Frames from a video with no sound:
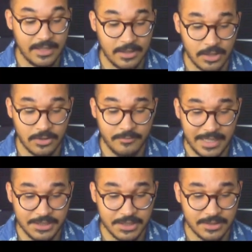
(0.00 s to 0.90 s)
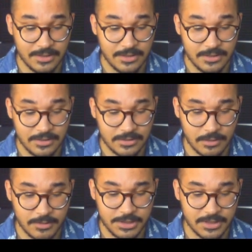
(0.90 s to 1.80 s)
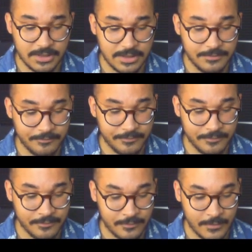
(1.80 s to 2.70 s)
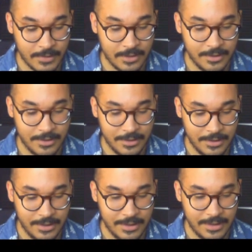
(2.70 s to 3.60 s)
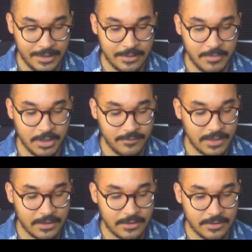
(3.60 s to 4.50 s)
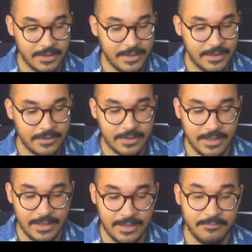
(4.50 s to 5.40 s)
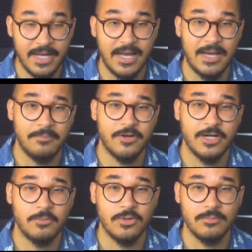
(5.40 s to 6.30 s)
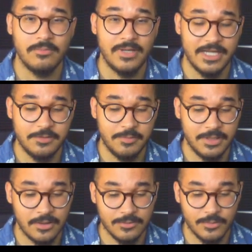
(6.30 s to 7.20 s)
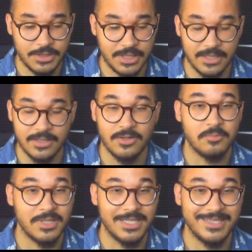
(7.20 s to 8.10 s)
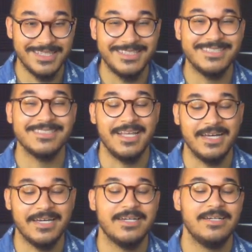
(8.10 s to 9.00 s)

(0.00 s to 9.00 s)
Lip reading: lot of magic, some agility, and a bit of luck, and upgradable HP node, which I completely dislike.